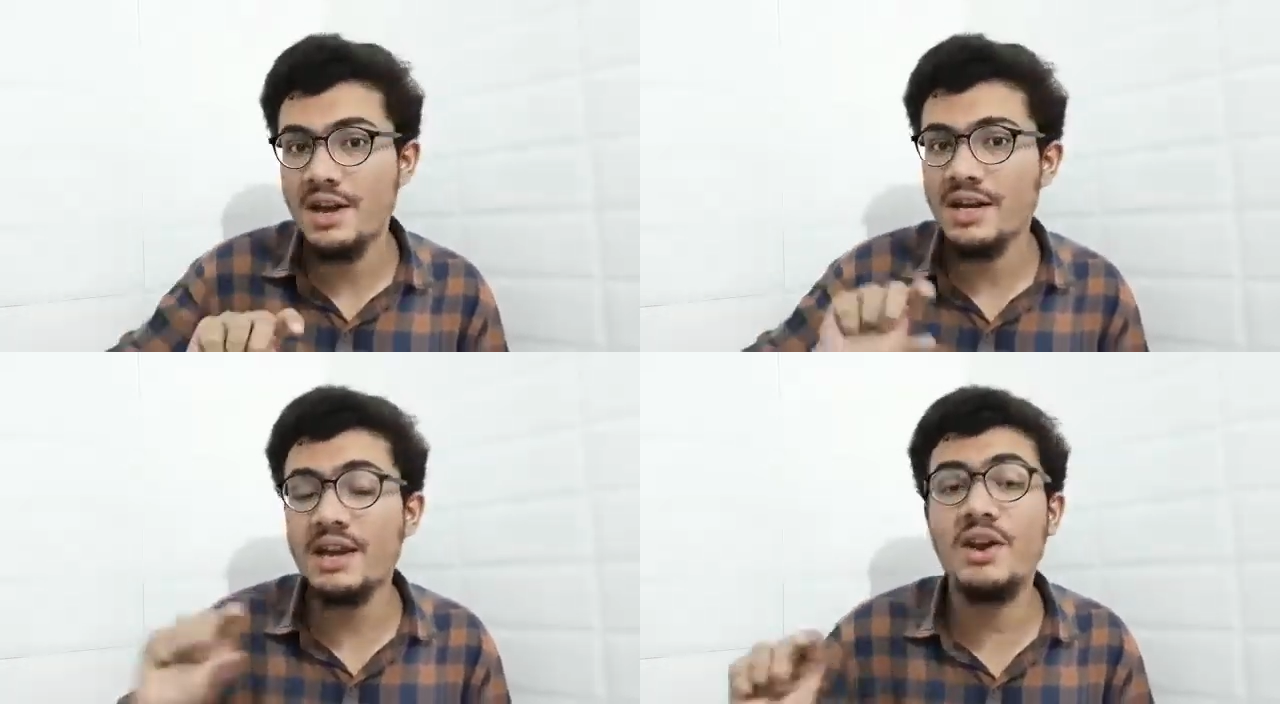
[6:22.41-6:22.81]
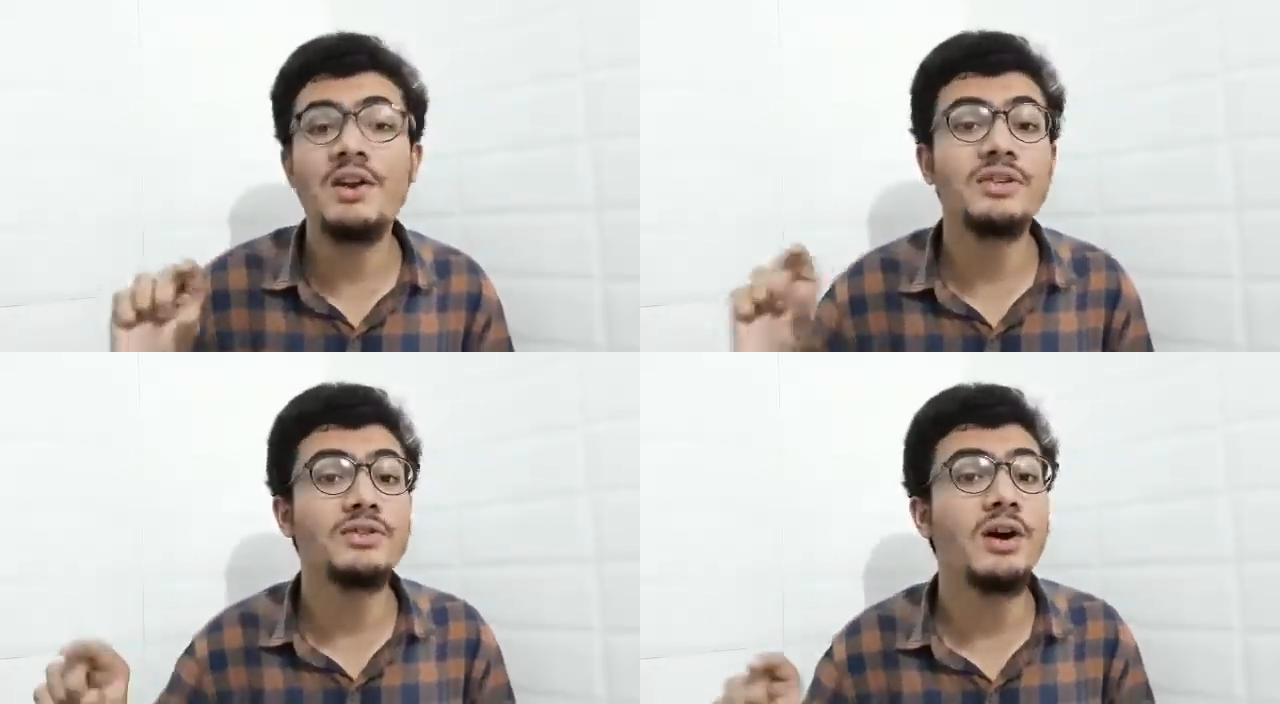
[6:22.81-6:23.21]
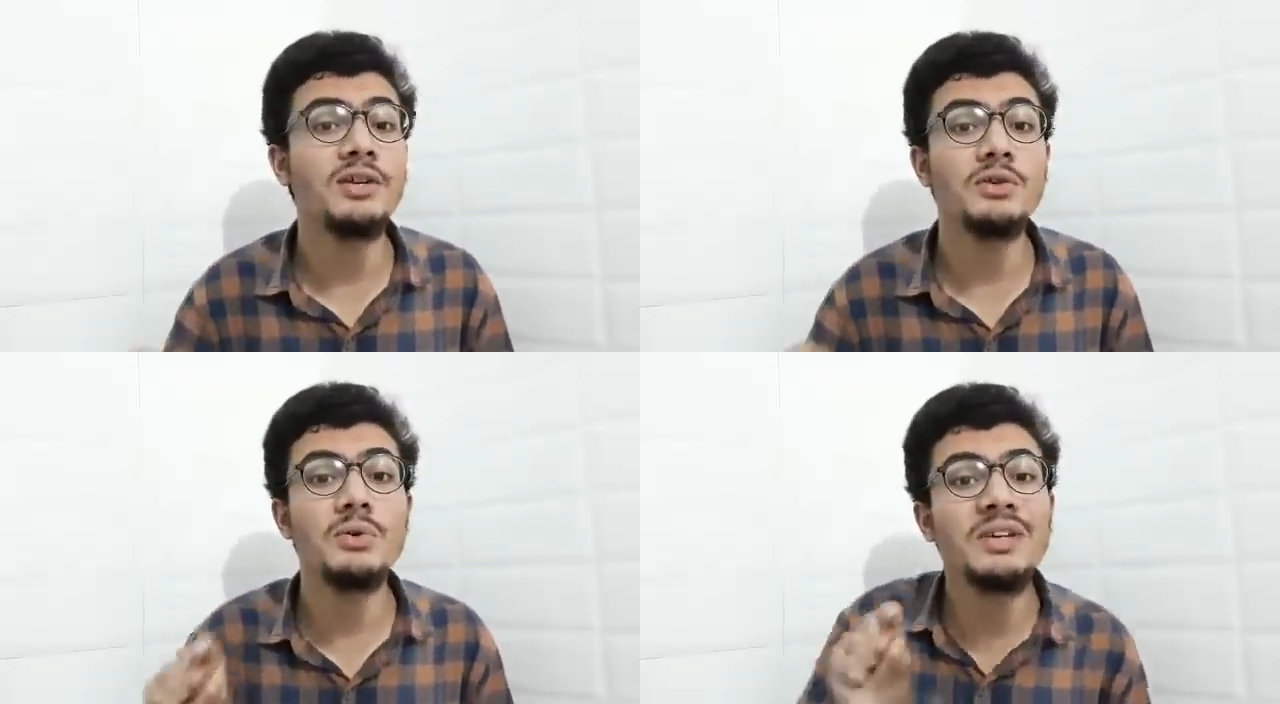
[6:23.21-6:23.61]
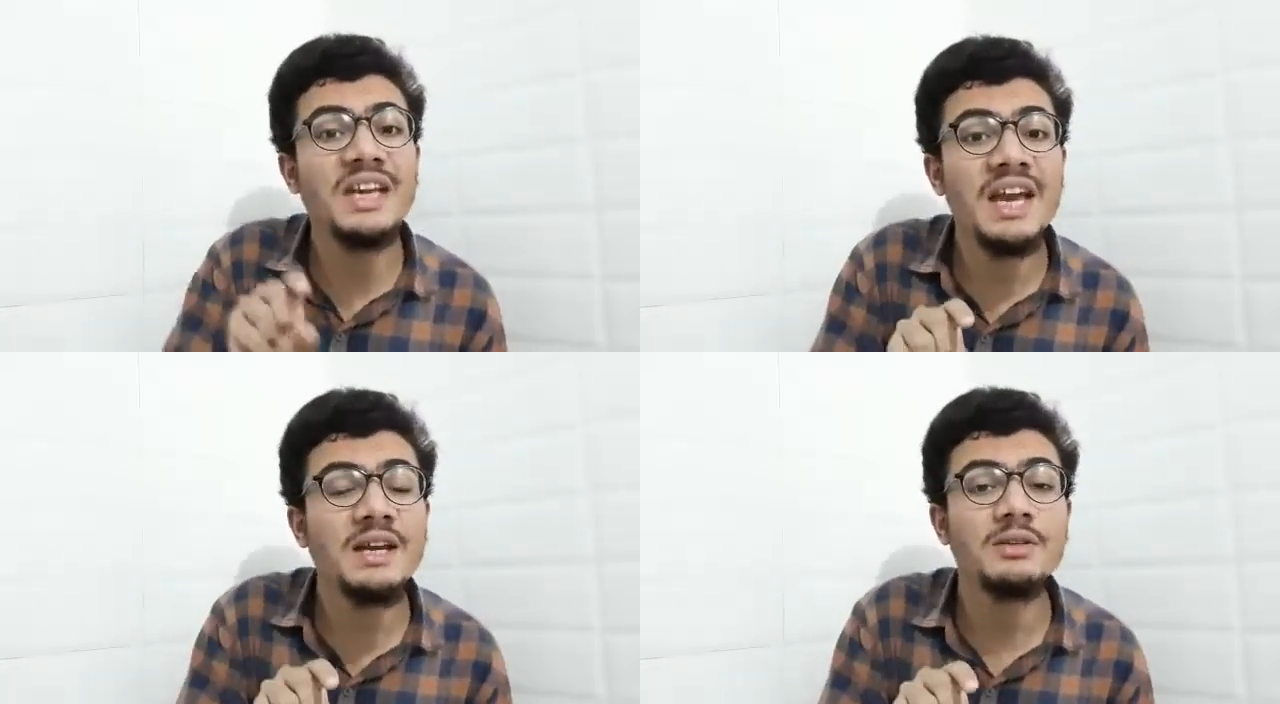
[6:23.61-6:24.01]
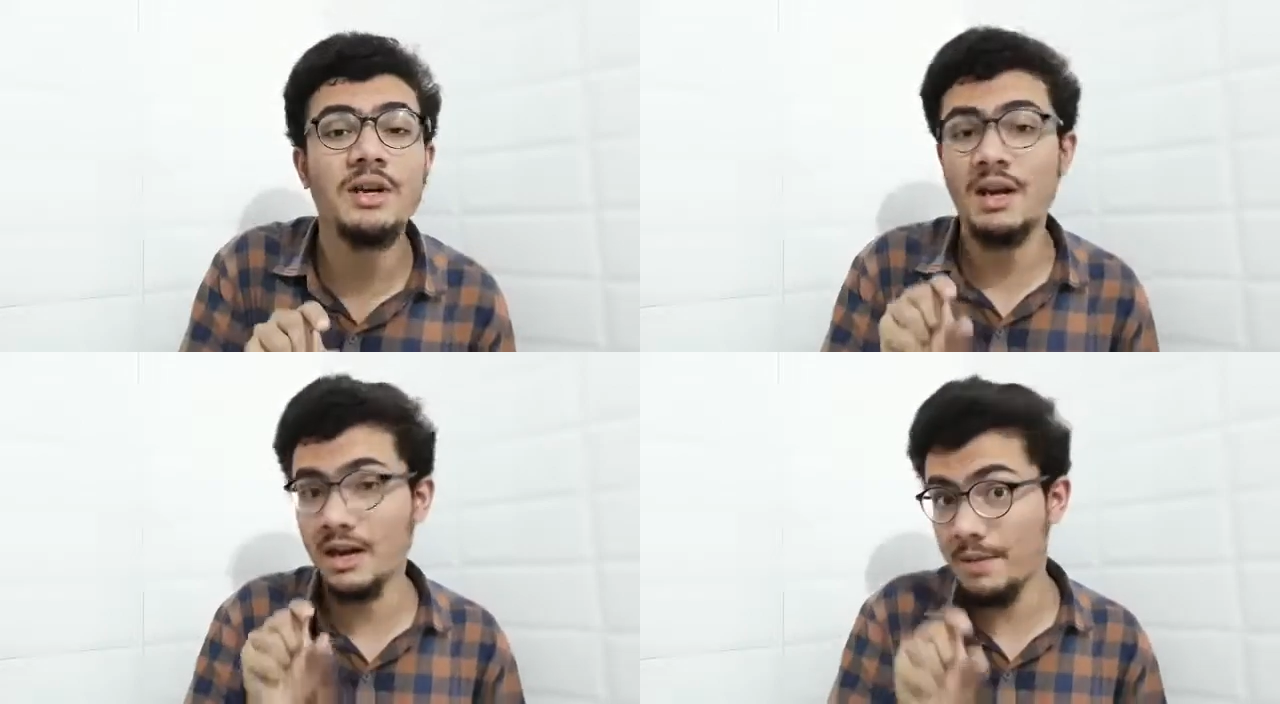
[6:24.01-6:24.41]
Cannot is short into can't
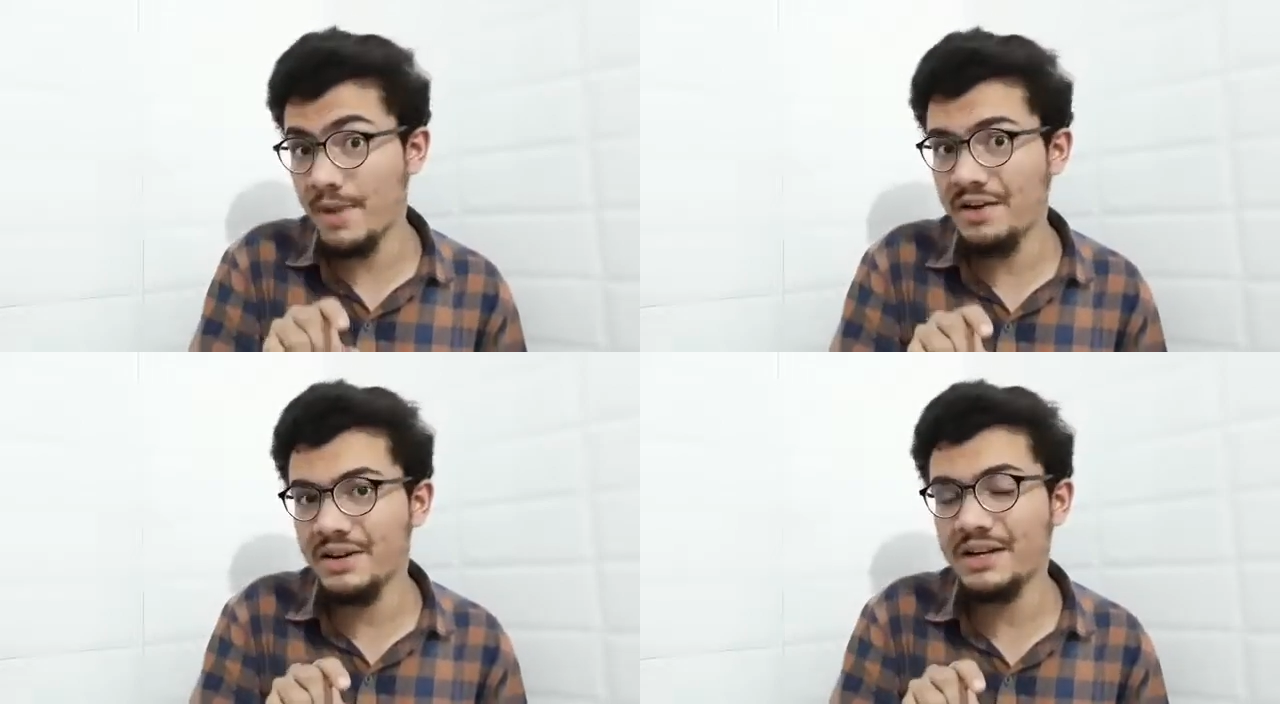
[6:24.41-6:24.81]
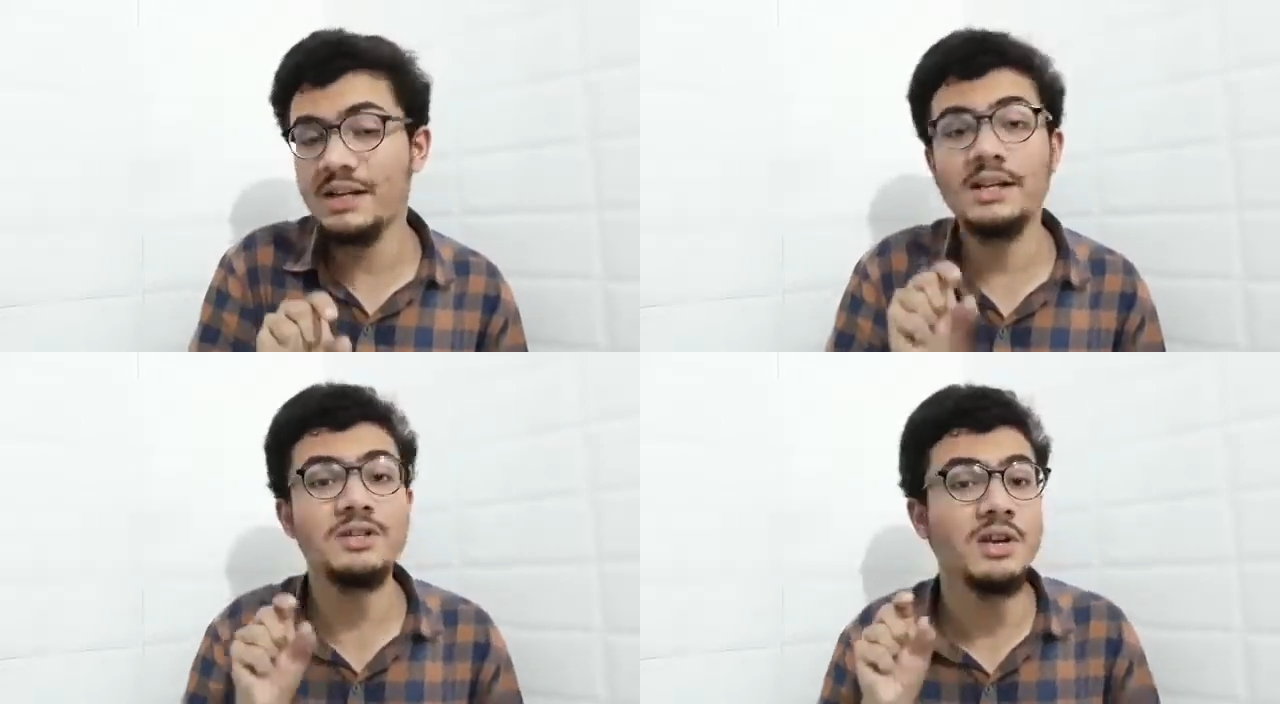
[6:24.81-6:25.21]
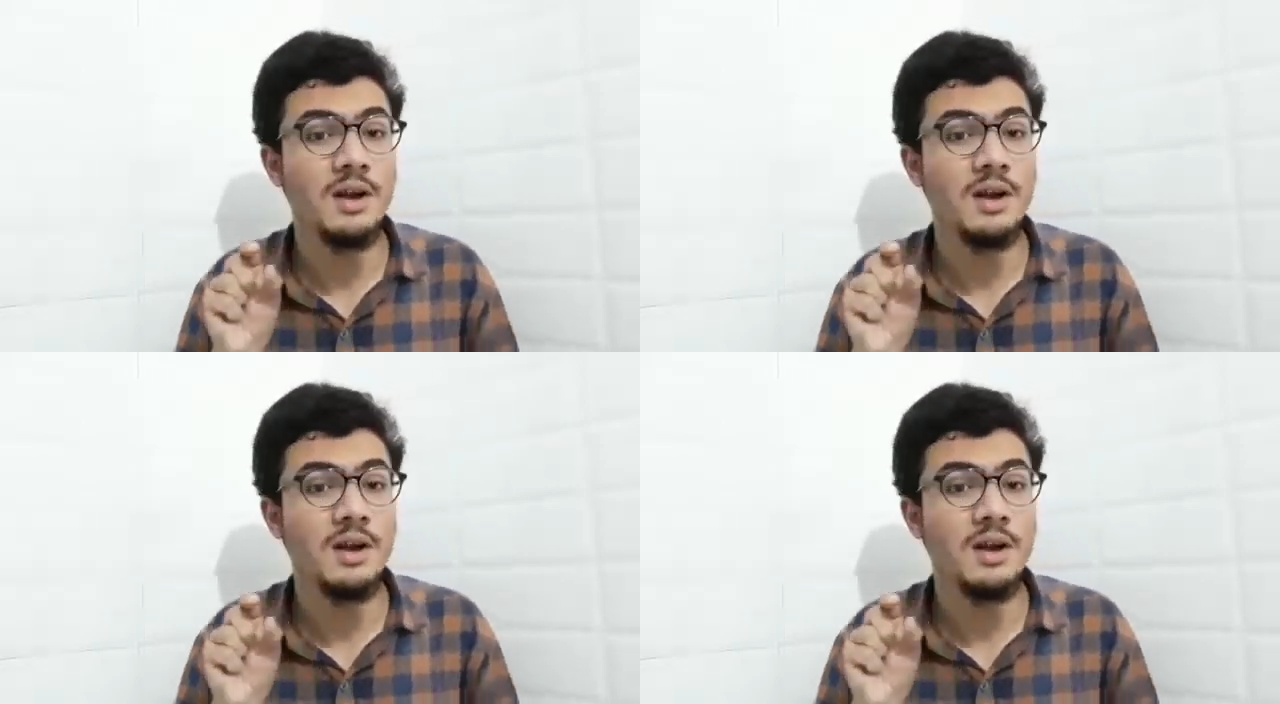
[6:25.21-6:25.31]
in American English,